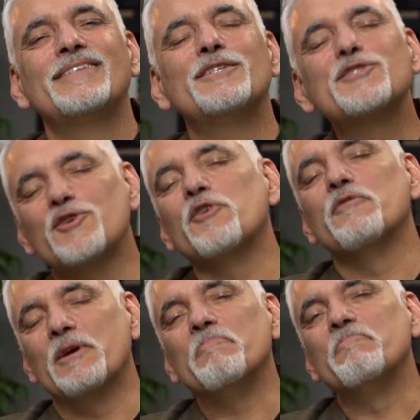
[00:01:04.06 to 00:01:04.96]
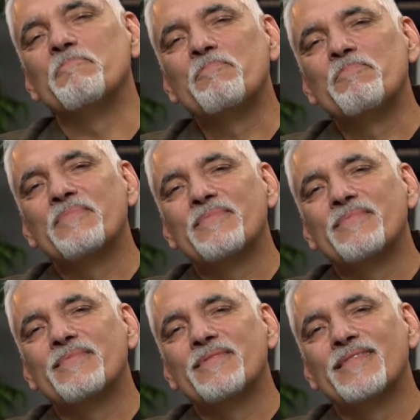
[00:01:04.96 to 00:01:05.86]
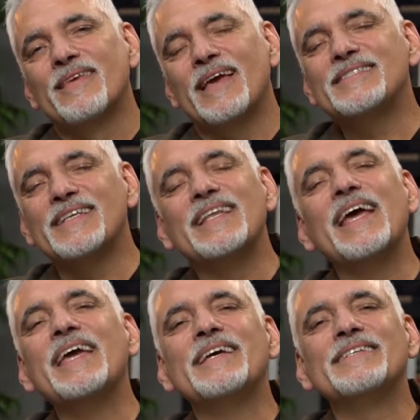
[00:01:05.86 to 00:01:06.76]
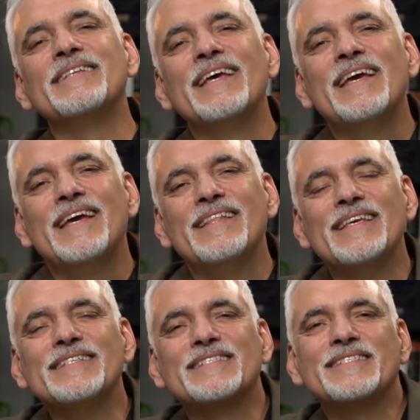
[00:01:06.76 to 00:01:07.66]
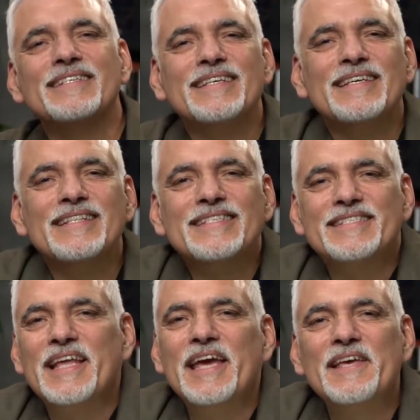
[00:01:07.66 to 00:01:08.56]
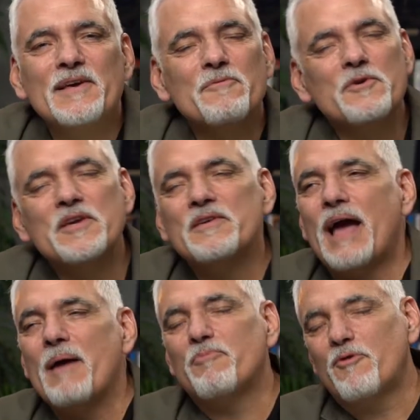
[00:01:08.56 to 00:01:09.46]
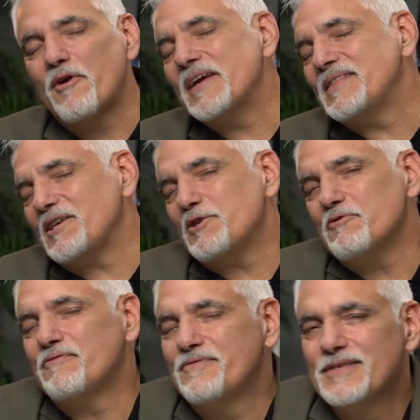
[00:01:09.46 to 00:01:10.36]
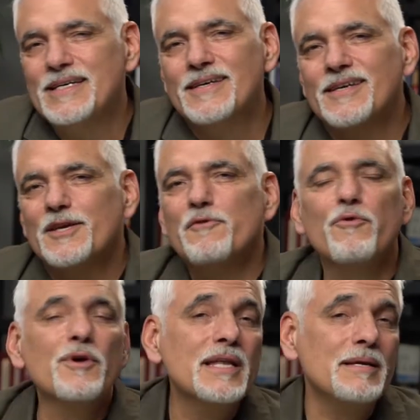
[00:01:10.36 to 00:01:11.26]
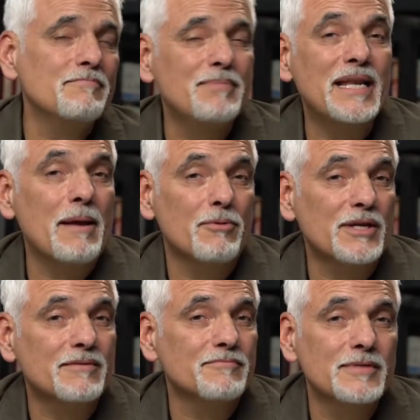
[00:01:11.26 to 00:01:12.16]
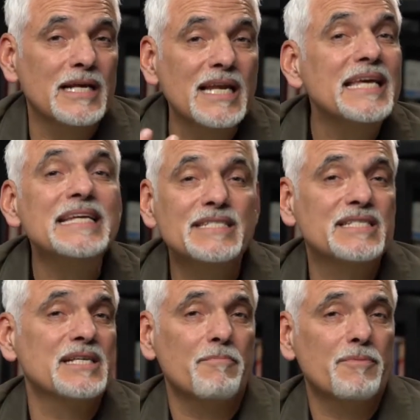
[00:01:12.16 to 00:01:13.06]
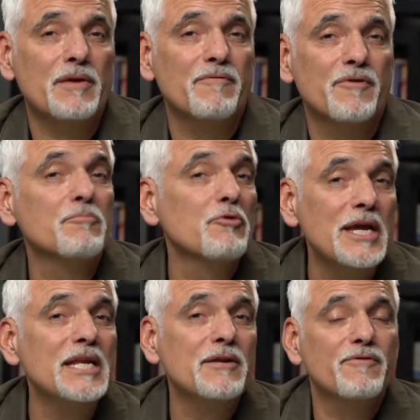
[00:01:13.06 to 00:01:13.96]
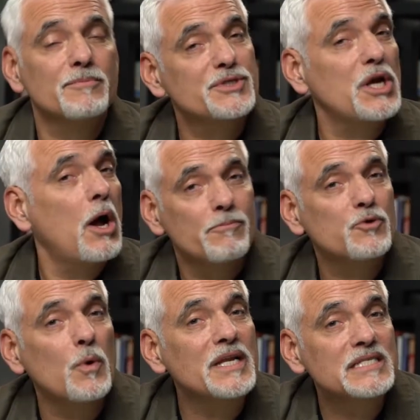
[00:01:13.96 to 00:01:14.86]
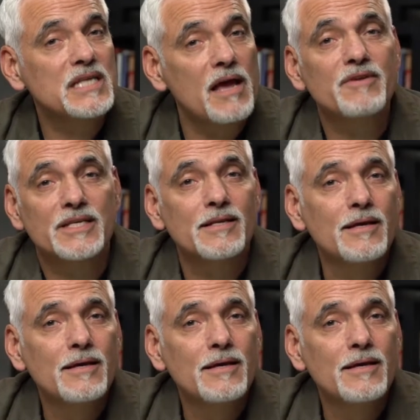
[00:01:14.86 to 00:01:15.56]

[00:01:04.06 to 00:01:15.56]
to serve him. And today, in, in, these, in this day that we, I pray that you've, you've really been able to glean something from reading from Psalm 27